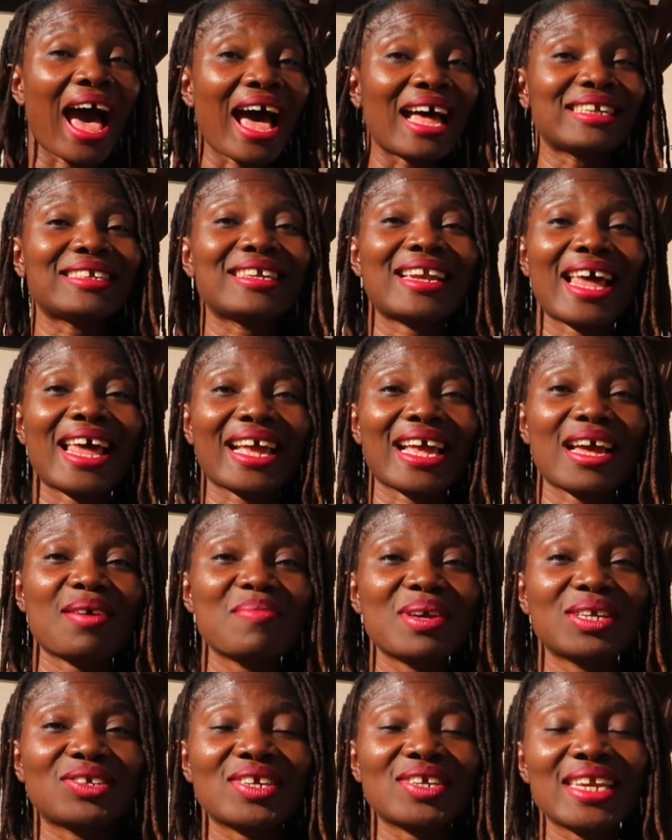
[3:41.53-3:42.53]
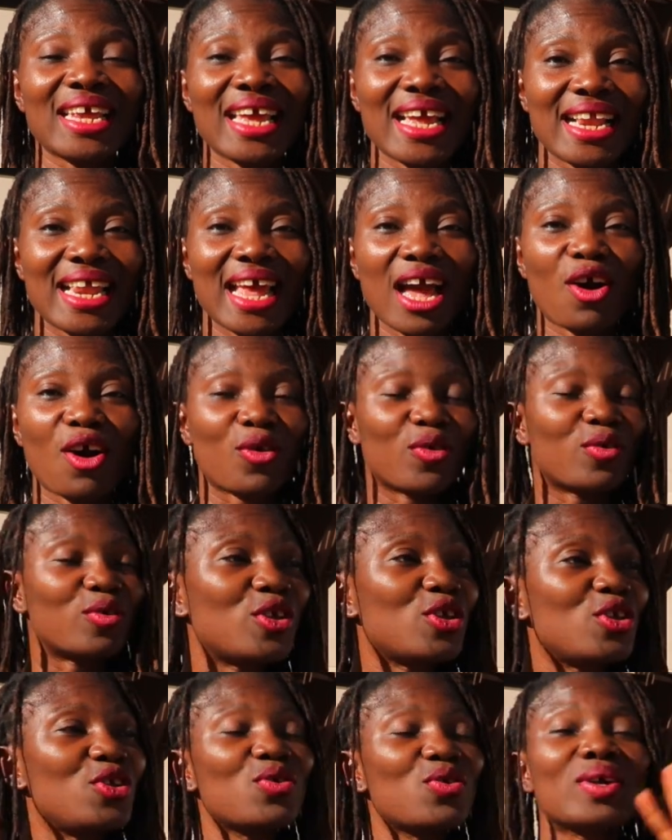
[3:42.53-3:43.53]
And like I mentioned earlier
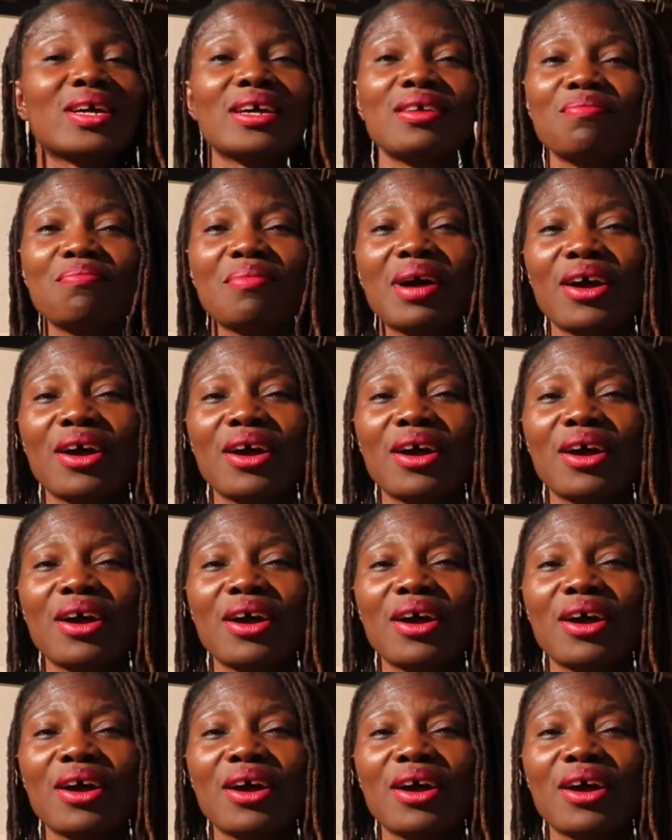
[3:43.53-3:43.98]
on, you can